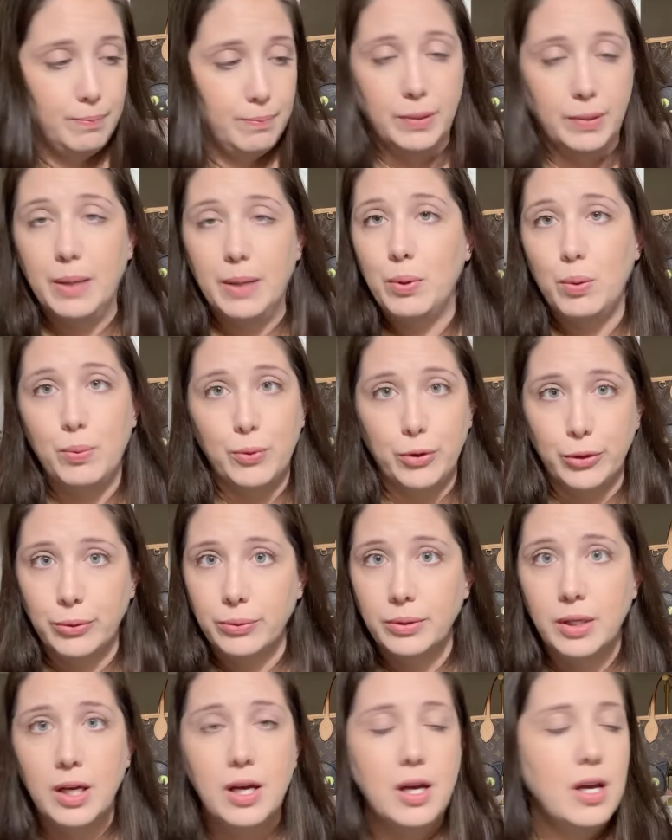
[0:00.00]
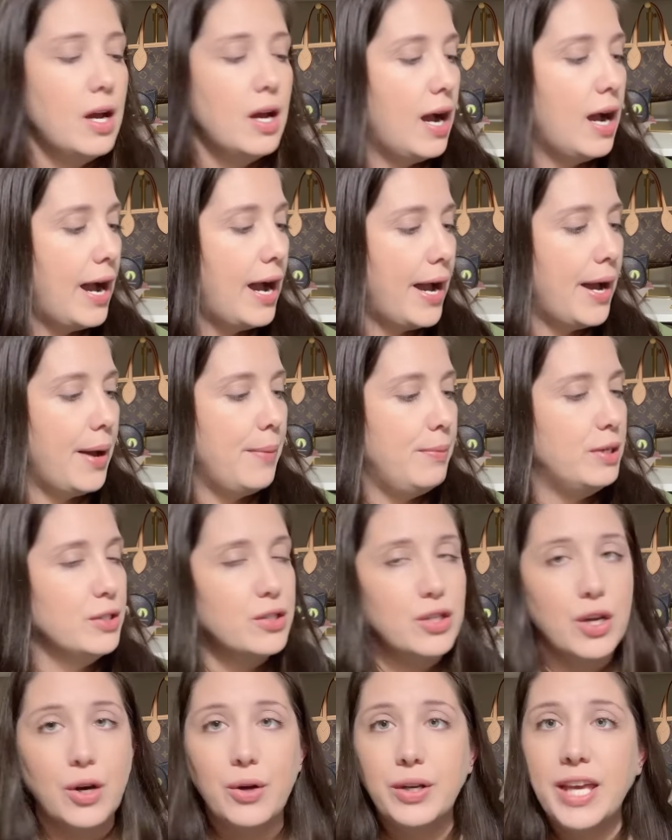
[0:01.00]
Labubu.
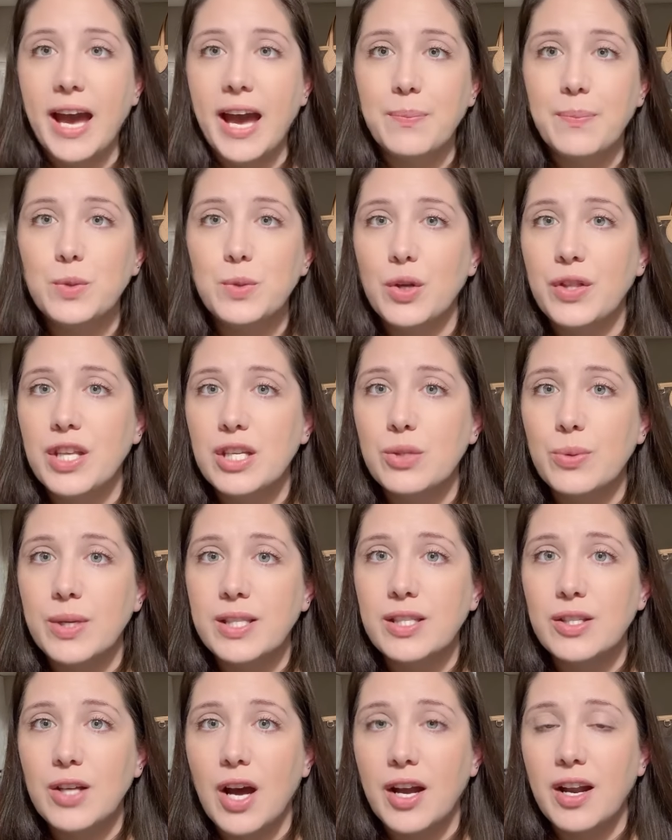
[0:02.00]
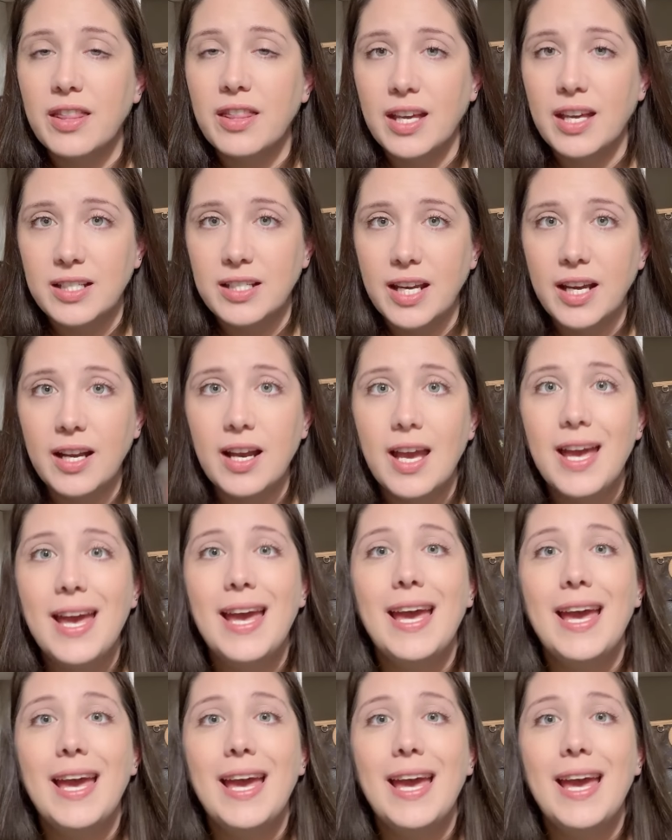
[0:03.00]
So this one's not authentic.